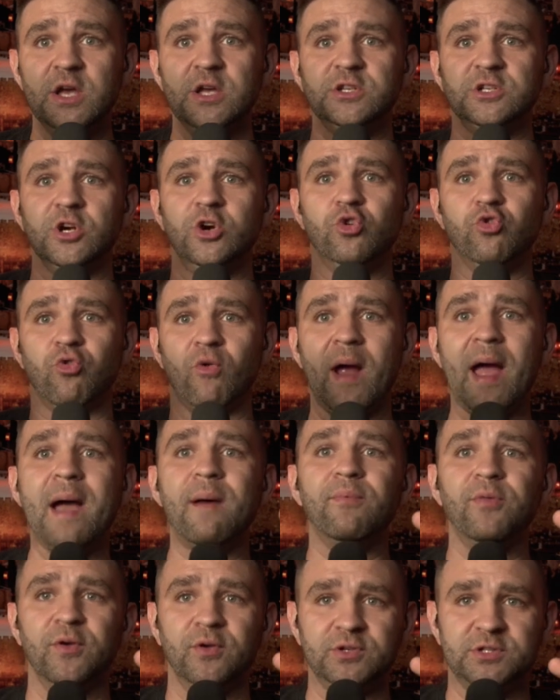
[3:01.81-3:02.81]
to
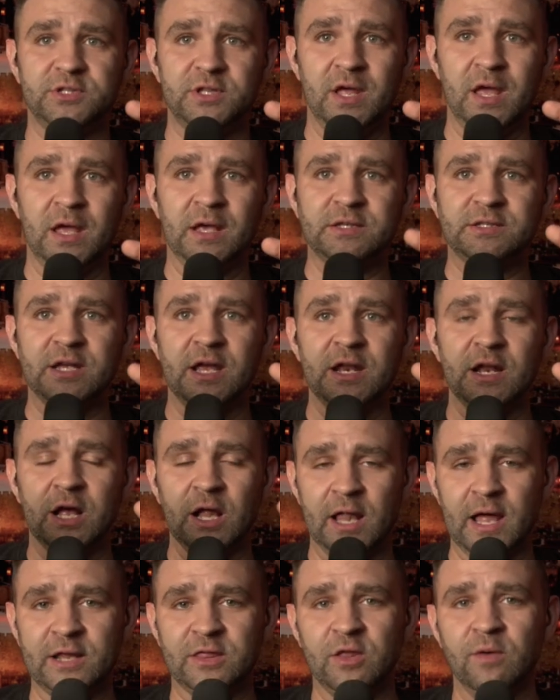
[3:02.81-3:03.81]
grab those things and
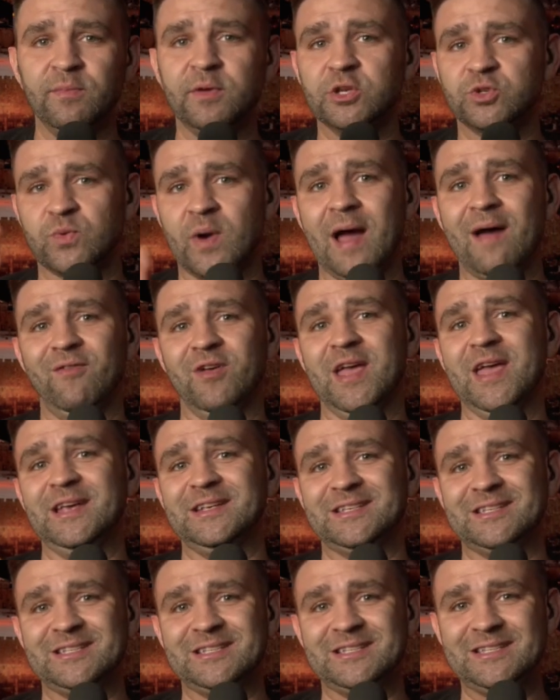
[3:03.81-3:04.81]
collect them because we're having a
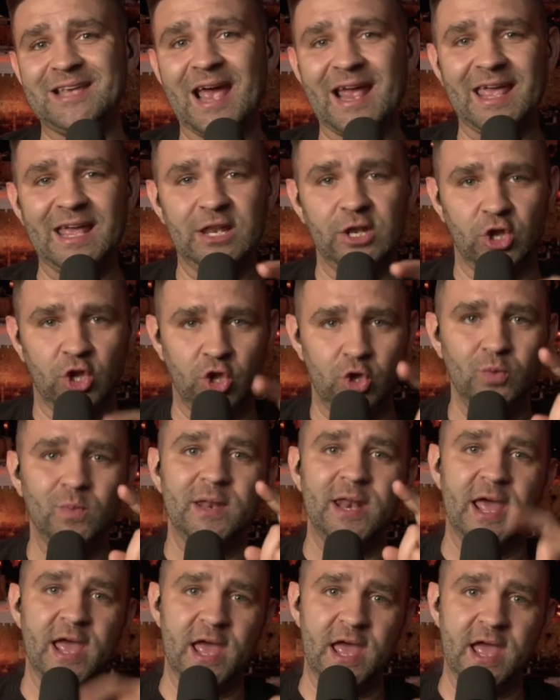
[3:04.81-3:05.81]
second
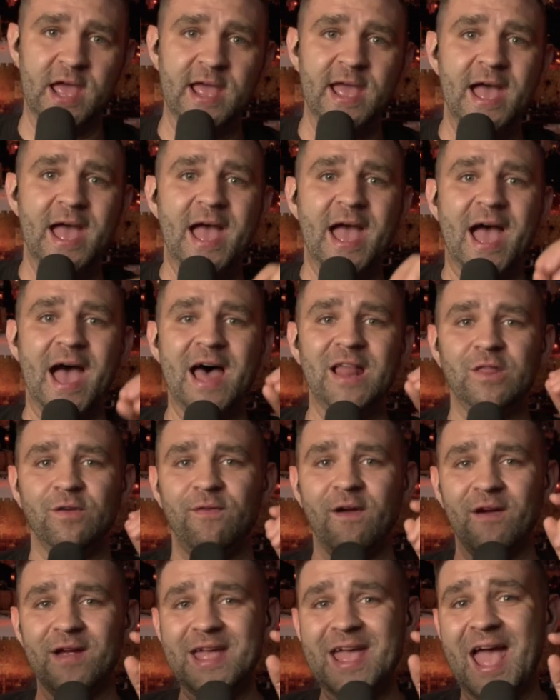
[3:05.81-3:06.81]
Q&A at the
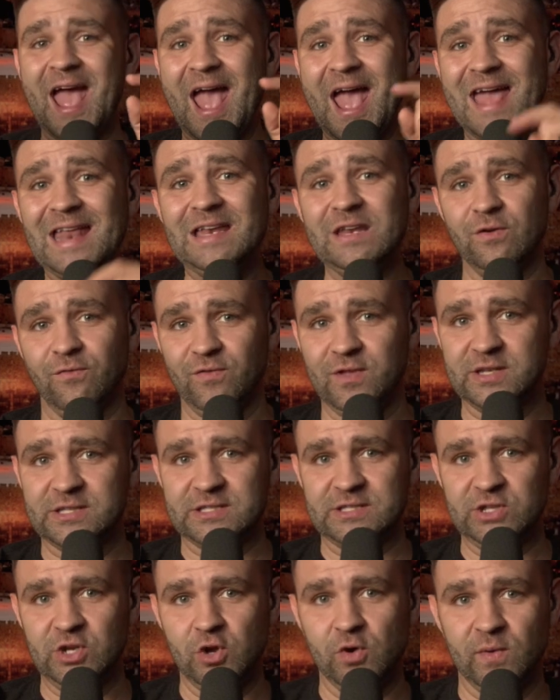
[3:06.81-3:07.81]
very end of
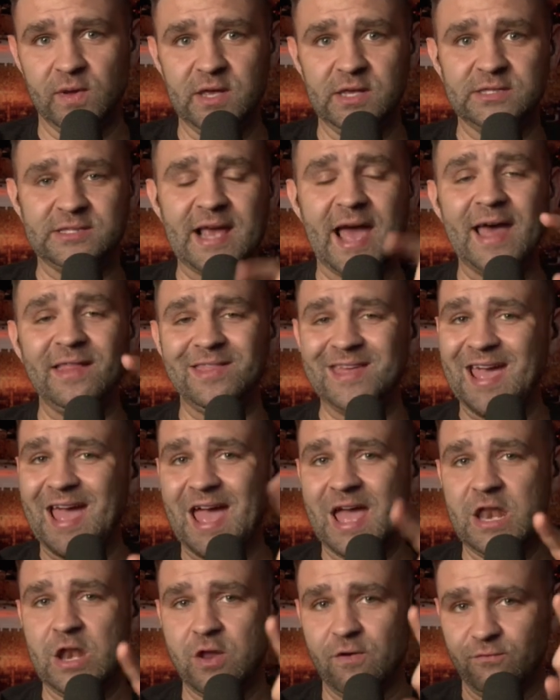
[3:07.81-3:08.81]
this series at the
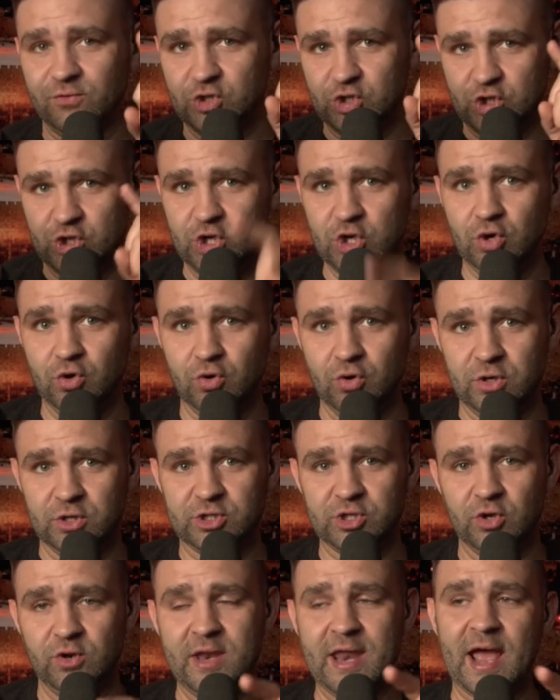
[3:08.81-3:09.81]
end of June.
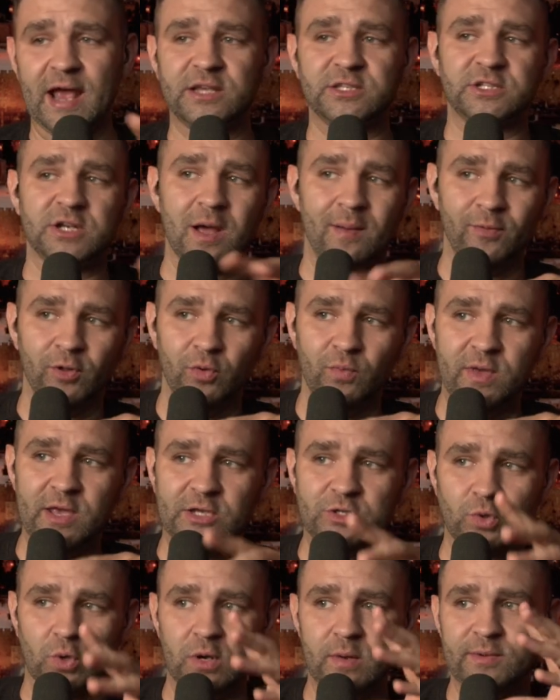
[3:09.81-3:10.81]
So next couple of
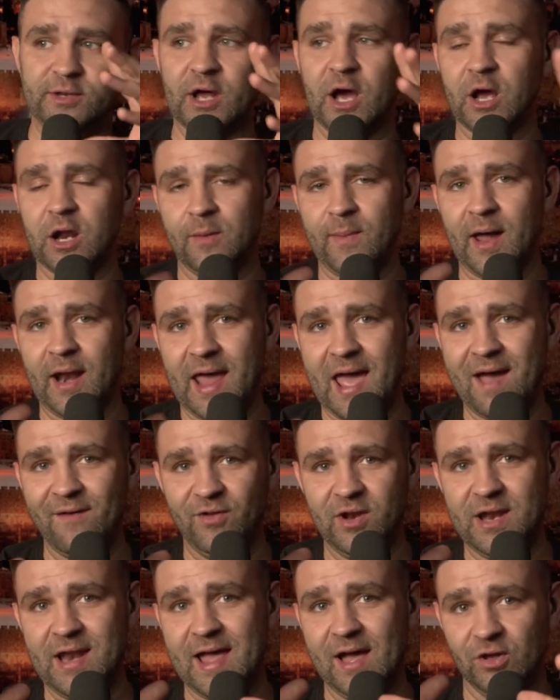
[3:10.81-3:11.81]
weeks we're going to be talking about
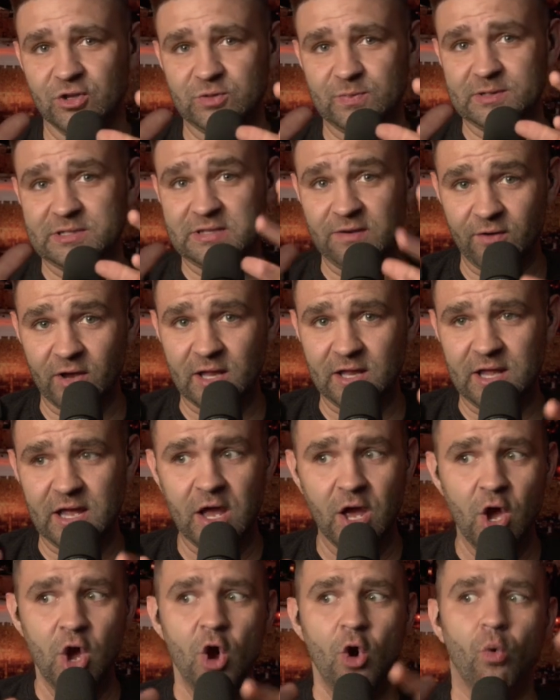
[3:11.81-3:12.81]
heaven and hell specifically.
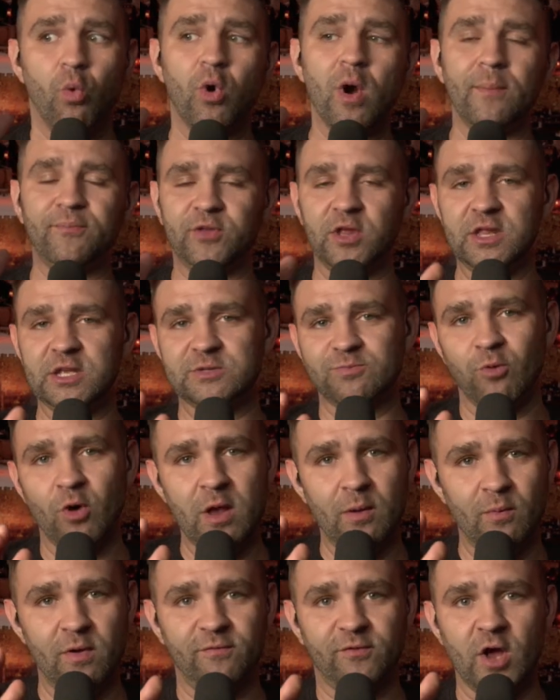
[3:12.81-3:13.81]
We're up to this
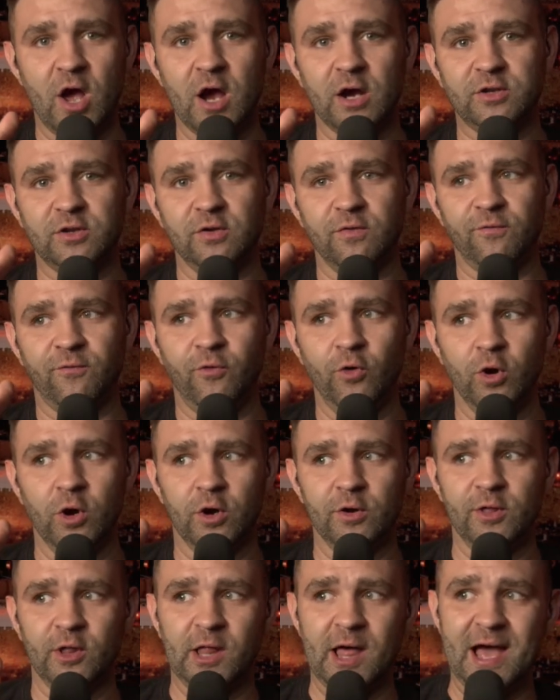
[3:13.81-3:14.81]
point we've talked
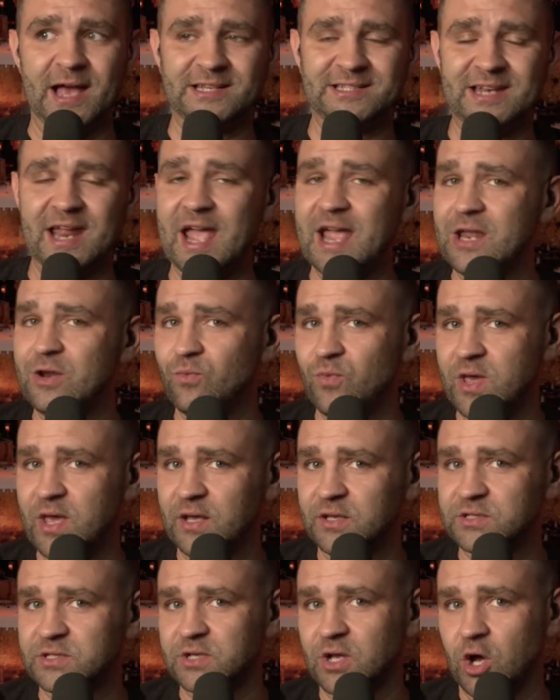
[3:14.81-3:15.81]
for the last 8
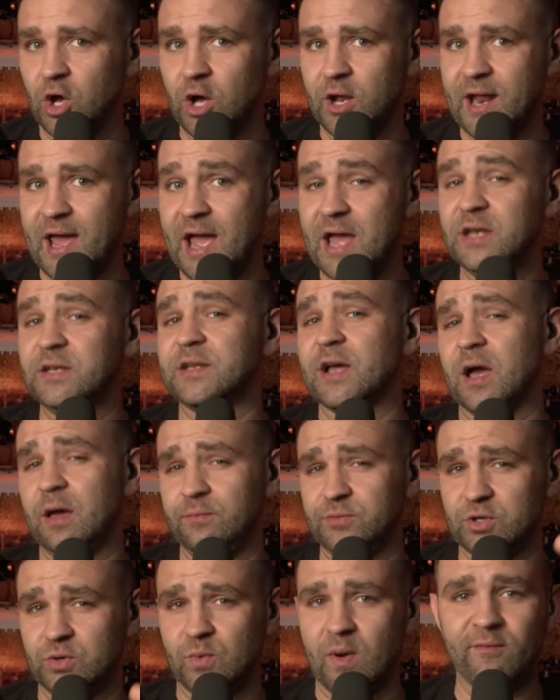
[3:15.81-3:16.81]
weeks on end
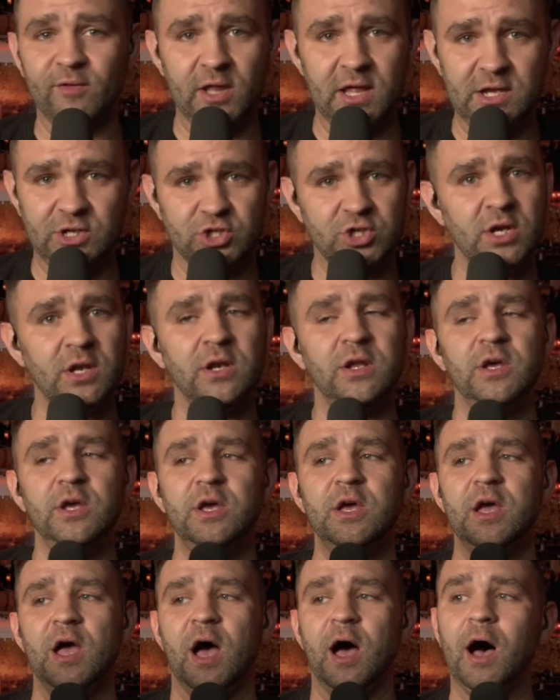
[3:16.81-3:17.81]
times and revelation.
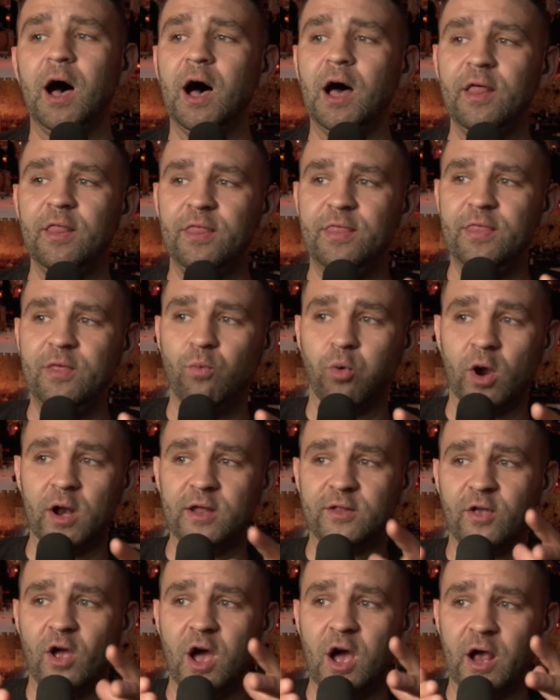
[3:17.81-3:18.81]
Uh, we're going
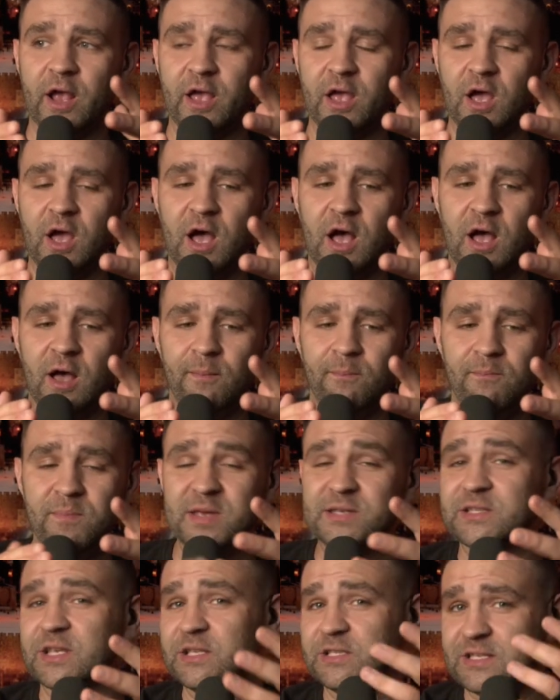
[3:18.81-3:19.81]
to talk uh,
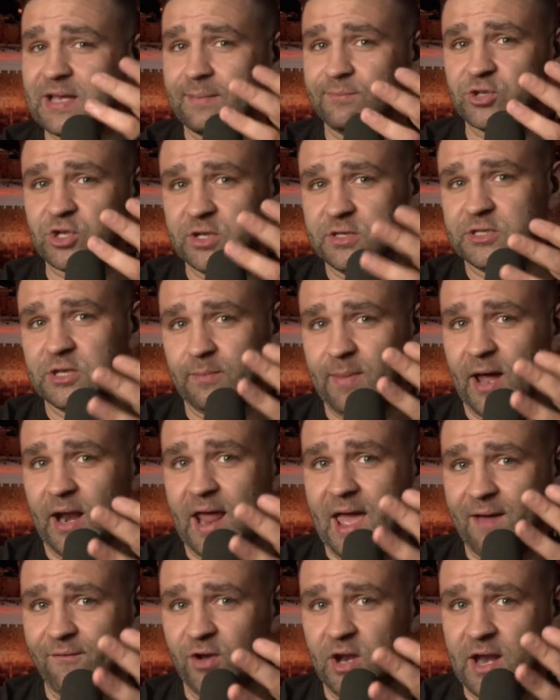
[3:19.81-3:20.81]
misconceptions about
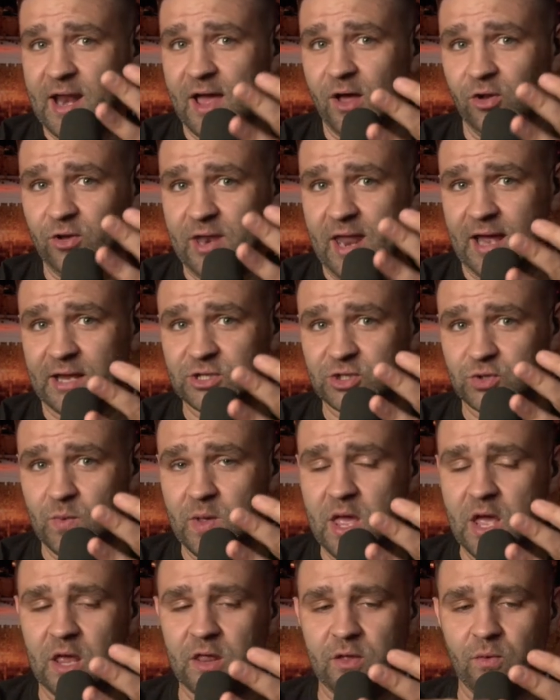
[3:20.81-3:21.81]
heaven and hell next
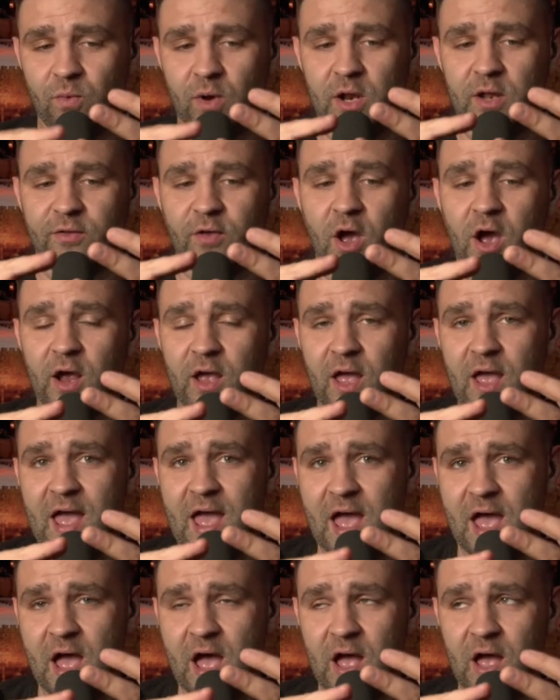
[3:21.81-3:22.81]
week. Then we're going to talk
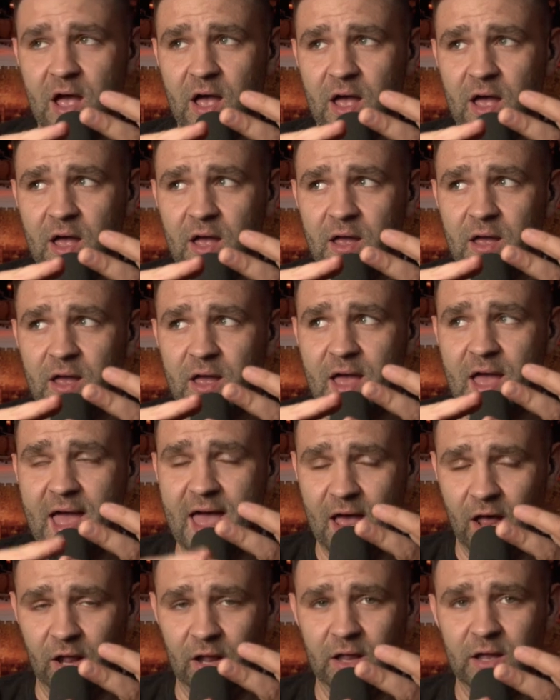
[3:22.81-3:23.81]
uh,
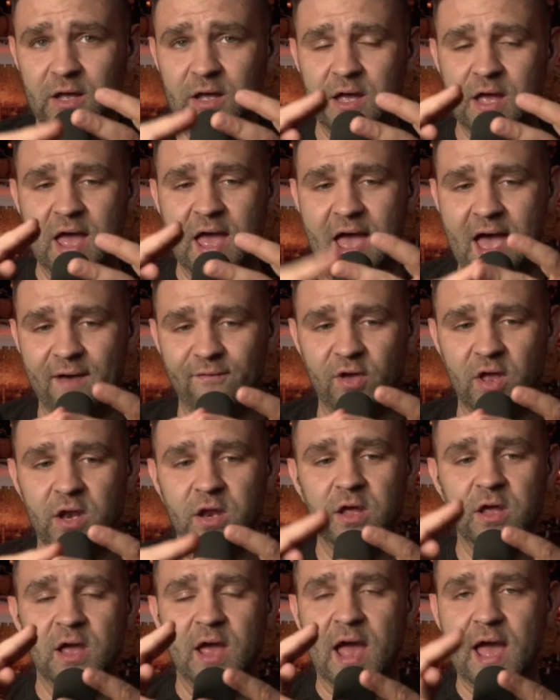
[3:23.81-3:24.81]
hell
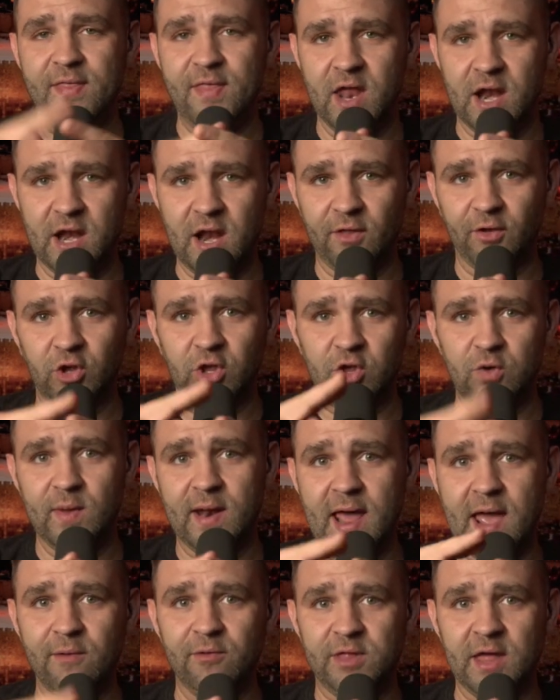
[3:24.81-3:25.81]
heaven, and then another
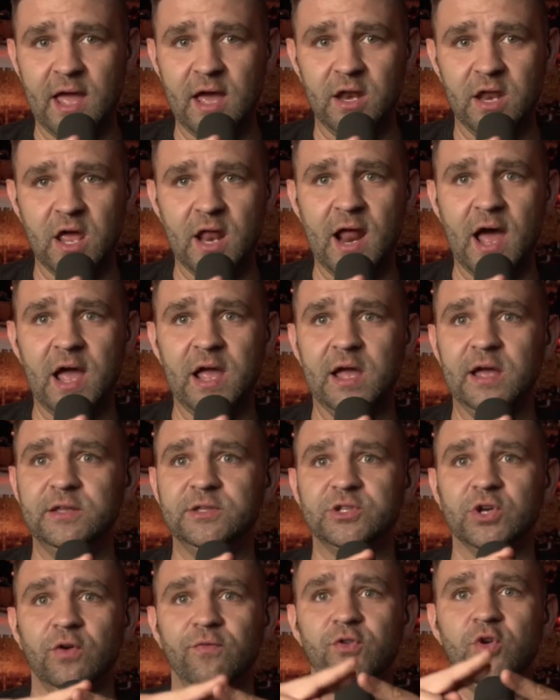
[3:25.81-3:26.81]
Q&A with Andy and I.
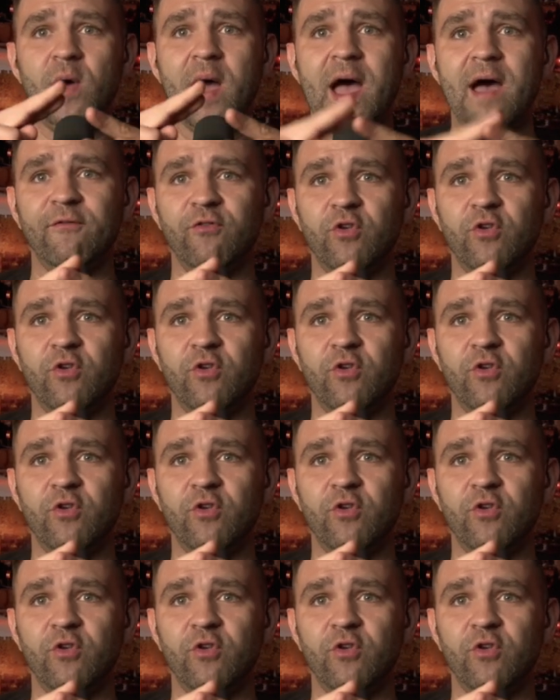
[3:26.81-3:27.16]
And so if you have